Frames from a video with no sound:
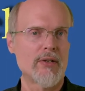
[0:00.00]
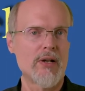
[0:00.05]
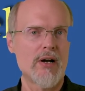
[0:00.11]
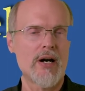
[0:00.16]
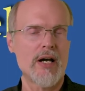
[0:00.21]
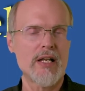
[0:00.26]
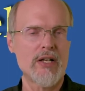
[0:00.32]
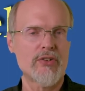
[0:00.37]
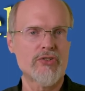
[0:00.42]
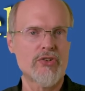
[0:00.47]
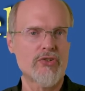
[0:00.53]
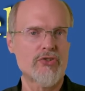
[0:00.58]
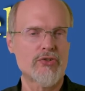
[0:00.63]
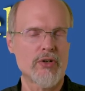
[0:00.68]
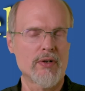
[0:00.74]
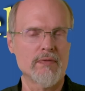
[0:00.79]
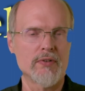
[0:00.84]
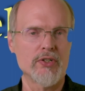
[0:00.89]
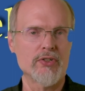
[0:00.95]
God has a
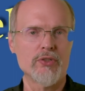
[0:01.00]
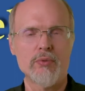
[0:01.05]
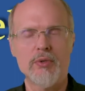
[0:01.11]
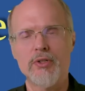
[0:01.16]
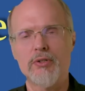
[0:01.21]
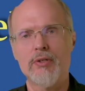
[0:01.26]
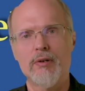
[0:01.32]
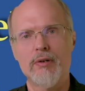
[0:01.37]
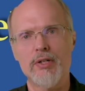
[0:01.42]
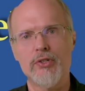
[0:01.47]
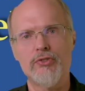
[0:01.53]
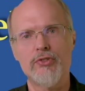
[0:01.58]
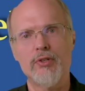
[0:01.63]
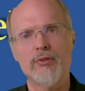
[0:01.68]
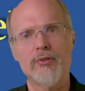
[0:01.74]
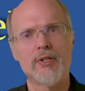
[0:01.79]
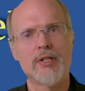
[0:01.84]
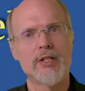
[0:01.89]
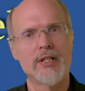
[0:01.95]
servant to encourage
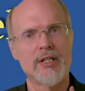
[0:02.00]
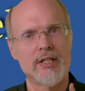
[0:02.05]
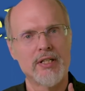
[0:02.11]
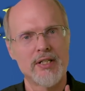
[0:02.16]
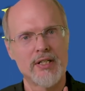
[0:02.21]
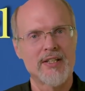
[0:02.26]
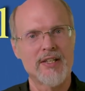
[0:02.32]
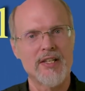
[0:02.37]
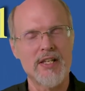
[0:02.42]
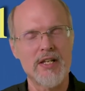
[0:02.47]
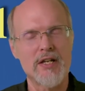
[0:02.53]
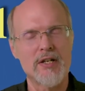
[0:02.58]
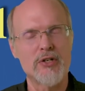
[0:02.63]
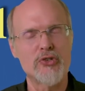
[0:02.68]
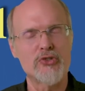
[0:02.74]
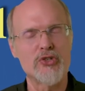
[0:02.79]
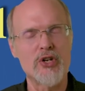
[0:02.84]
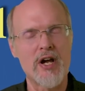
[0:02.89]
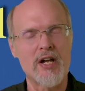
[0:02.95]
you. The
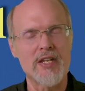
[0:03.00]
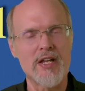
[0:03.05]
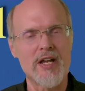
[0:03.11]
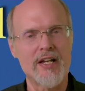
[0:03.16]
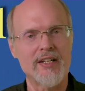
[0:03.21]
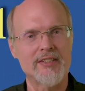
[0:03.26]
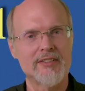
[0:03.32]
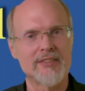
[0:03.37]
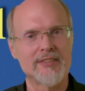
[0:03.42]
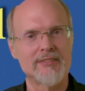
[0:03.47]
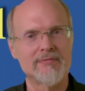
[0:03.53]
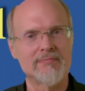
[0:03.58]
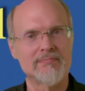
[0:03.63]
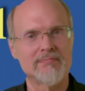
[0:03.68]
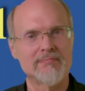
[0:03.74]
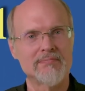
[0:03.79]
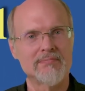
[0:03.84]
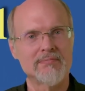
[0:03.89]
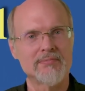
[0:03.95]
end is not yet.
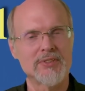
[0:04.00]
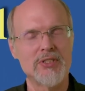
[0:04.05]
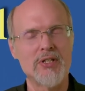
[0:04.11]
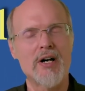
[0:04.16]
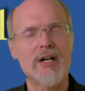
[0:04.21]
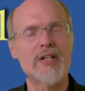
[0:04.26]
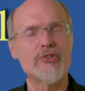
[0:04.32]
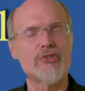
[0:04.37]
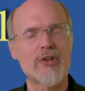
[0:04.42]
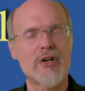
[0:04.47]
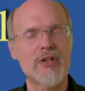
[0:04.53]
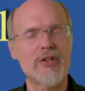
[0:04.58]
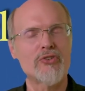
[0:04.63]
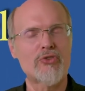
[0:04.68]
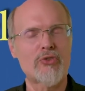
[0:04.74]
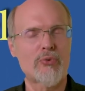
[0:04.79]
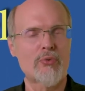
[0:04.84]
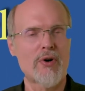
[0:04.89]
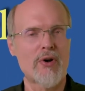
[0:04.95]
God is on
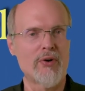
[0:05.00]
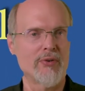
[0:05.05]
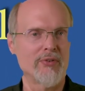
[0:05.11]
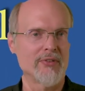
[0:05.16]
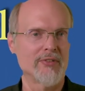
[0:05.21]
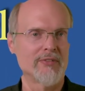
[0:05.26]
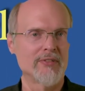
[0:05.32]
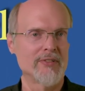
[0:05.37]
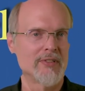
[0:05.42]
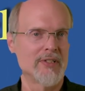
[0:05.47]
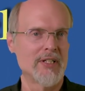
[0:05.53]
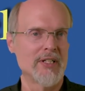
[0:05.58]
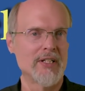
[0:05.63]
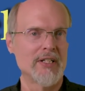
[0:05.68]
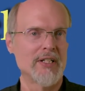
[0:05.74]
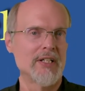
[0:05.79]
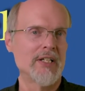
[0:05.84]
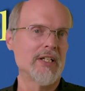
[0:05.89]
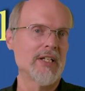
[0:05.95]
His throne,
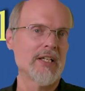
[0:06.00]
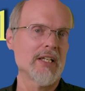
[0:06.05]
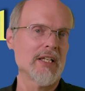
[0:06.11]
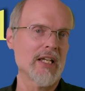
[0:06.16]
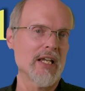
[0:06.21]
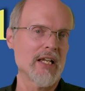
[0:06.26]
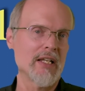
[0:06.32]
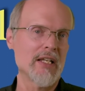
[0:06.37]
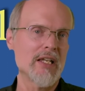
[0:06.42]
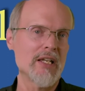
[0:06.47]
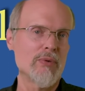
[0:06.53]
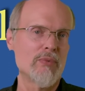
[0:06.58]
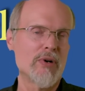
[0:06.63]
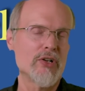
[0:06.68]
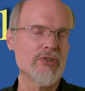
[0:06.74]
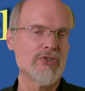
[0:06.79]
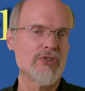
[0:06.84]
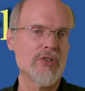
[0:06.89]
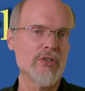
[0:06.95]
and He
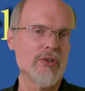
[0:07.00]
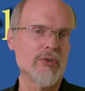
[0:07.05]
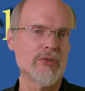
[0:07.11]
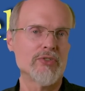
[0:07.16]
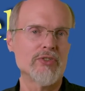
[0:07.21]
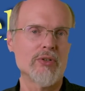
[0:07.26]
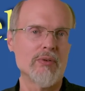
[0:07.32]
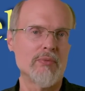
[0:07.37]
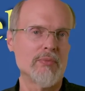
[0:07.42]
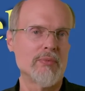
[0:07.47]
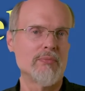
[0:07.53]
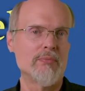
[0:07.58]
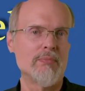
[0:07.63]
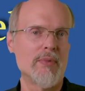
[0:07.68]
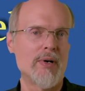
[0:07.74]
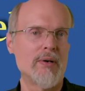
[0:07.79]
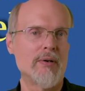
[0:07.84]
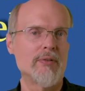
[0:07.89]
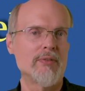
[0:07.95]
wants you to
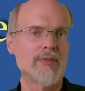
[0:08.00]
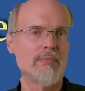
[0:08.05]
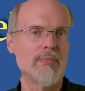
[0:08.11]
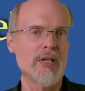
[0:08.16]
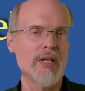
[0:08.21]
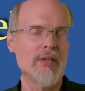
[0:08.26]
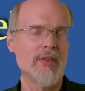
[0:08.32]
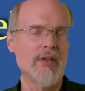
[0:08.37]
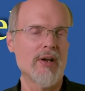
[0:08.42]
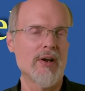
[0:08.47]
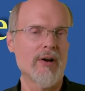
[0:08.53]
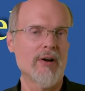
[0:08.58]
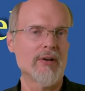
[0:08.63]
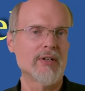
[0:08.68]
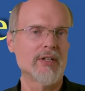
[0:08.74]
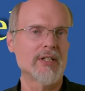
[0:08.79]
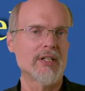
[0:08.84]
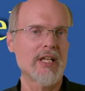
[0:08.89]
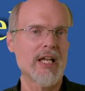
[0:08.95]
be
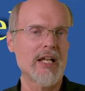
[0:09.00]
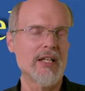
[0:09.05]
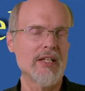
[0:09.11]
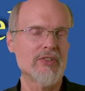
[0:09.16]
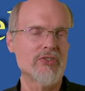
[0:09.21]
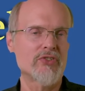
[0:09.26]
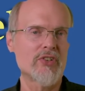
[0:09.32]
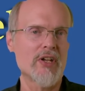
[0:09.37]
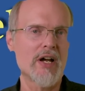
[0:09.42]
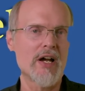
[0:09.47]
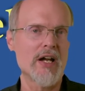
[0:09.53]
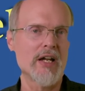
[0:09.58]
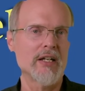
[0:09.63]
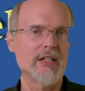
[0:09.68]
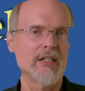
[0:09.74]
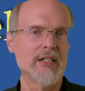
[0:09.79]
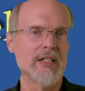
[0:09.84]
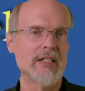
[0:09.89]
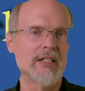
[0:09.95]
there at His
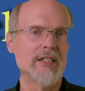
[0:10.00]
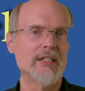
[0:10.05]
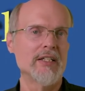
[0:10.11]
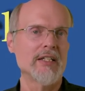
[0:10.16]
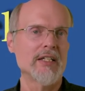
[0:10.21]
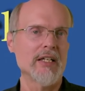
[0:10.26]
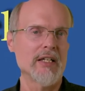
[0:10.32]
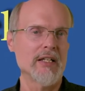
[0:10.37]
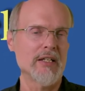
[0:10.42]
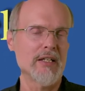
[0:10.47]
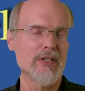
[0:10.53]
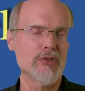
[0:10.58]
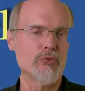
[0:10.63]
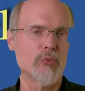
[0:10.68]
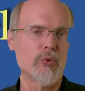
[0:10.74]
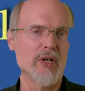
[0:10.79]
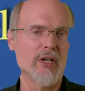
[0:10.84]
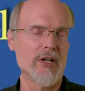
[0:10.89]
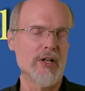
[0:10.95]
side in
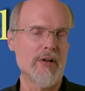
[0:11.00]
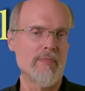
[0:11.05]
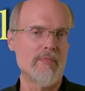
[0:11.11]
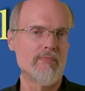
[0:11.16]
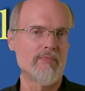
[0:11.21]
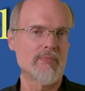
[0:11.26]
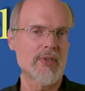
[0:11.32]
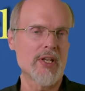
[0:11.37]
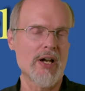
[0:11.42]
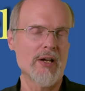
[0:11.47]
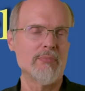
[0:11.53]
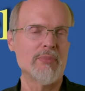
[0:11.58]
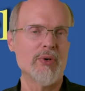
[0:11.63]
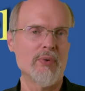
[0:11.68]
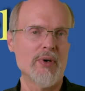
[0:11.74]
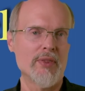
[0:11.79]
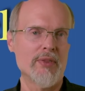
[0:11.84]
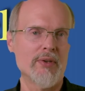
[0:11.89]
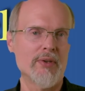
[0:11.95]
His will. God be
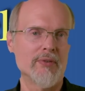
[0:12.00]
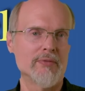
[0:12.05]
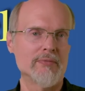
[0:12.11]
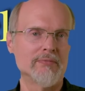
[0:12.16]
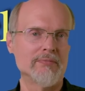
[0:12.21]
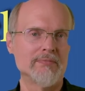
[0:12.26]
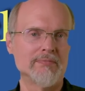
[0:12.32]
with you.